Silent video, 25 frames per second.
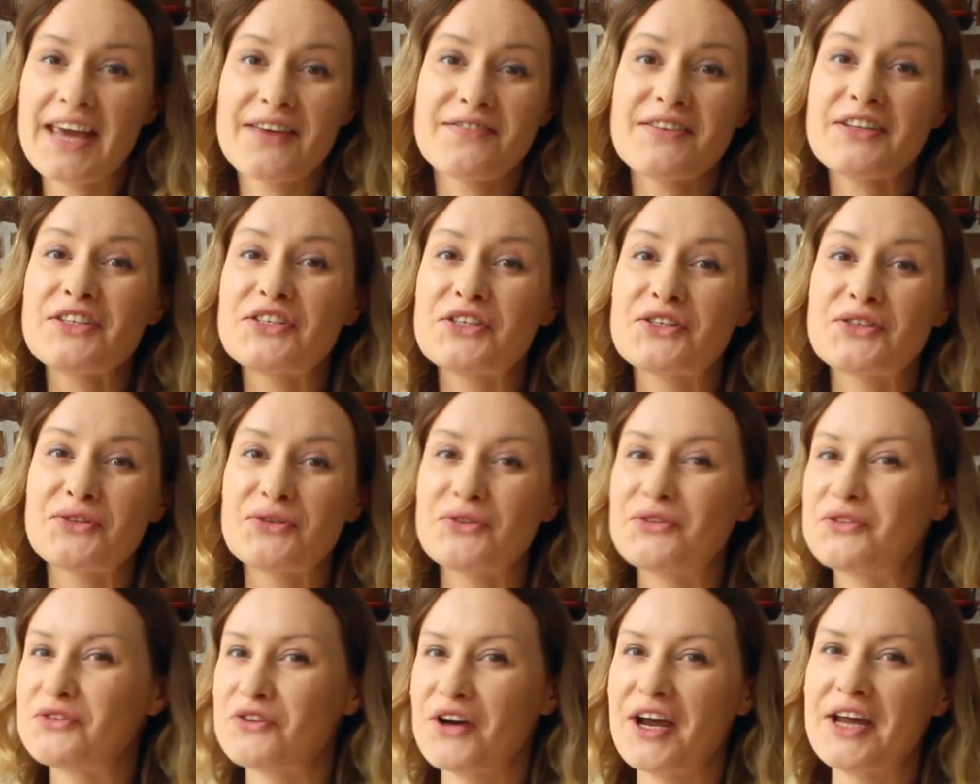Even just
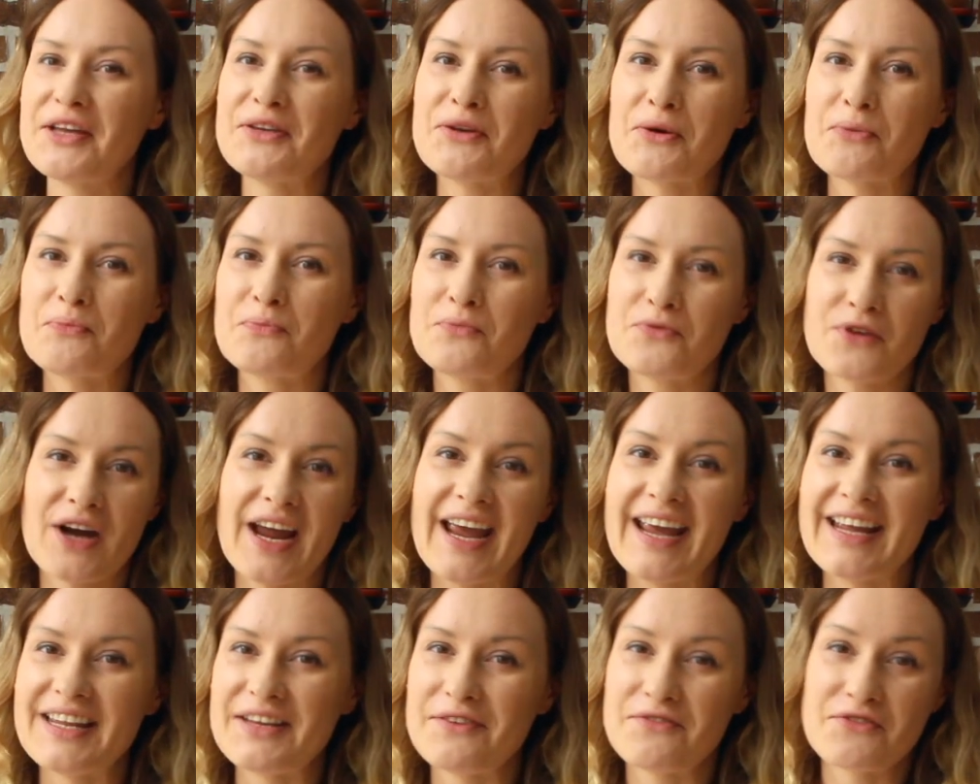to train your
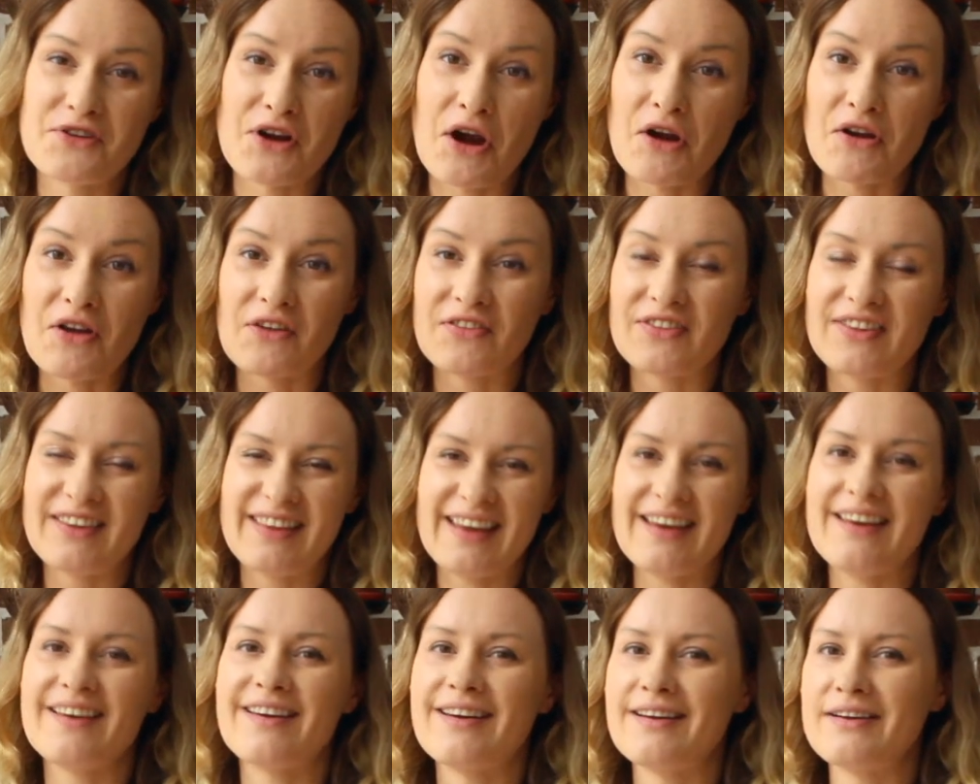brain if you're not
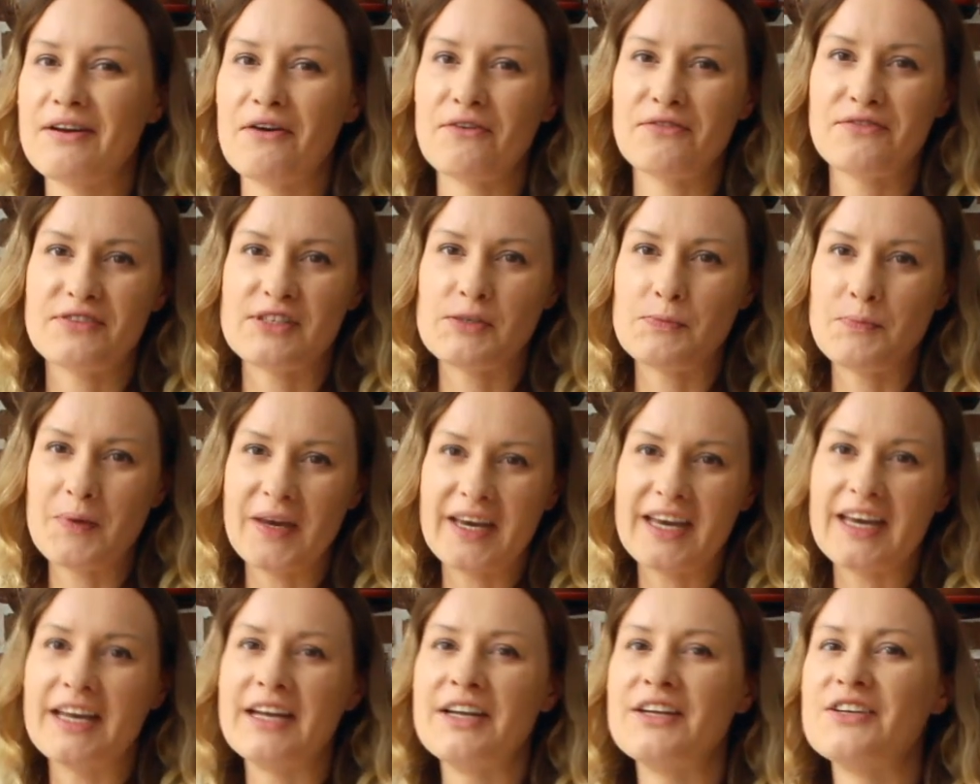thinking of
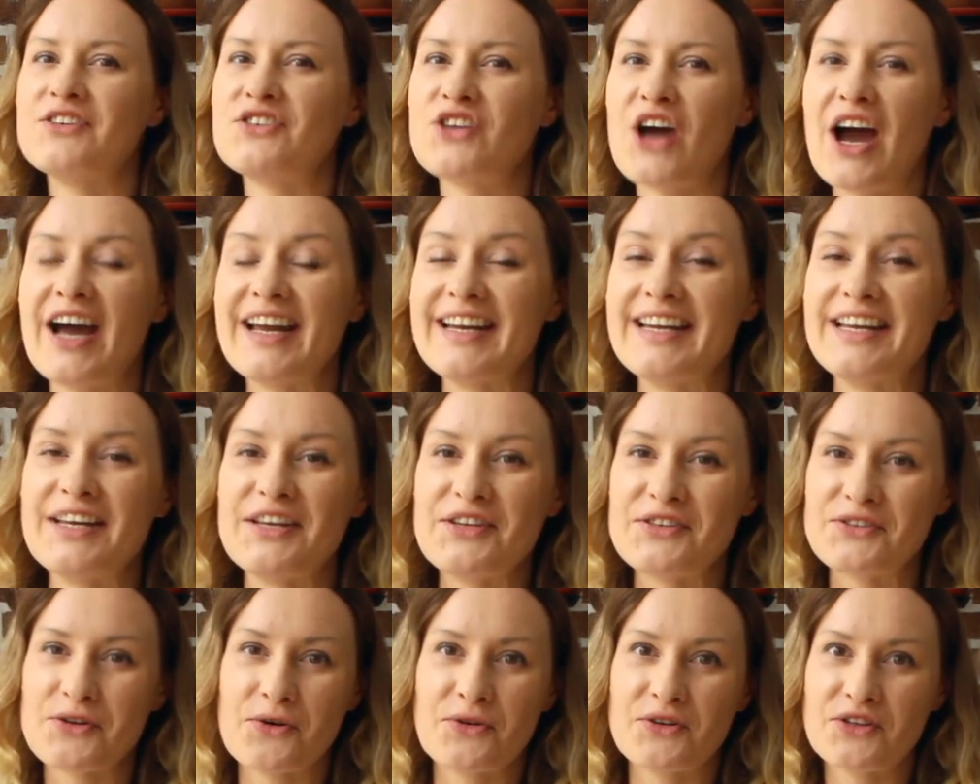speaking
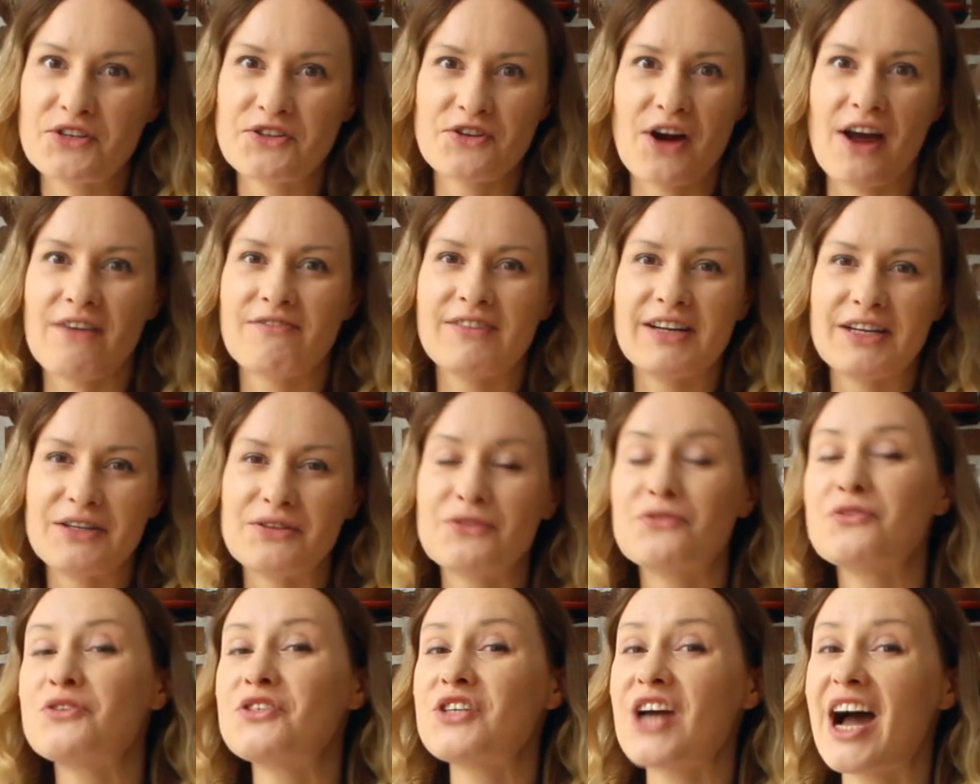Chinese or
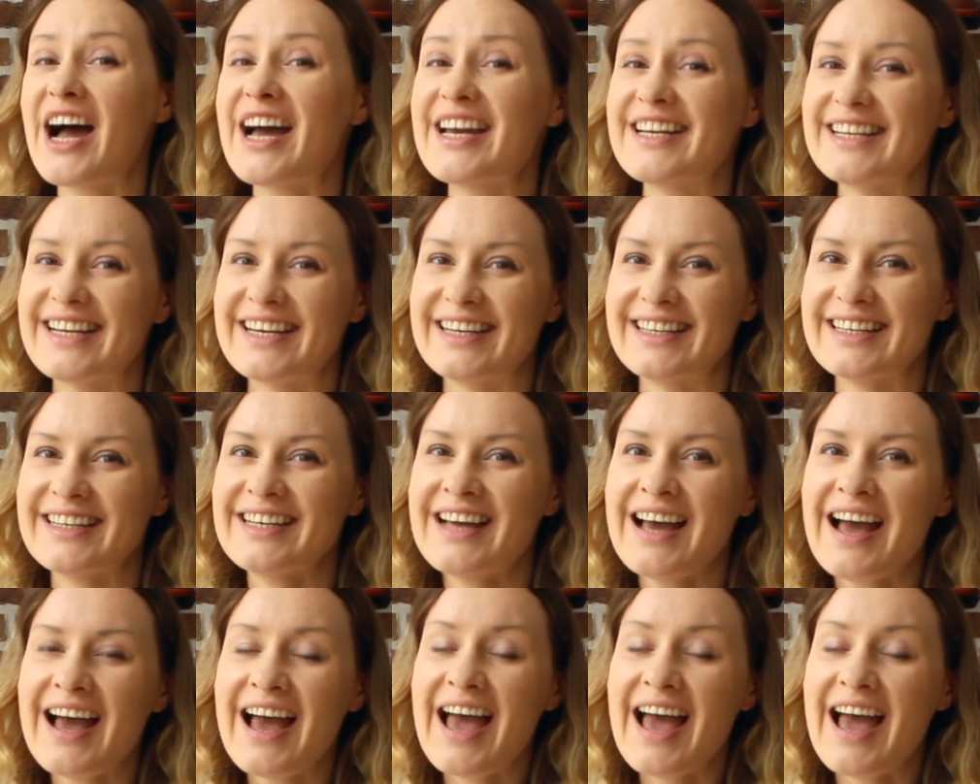traveling to China.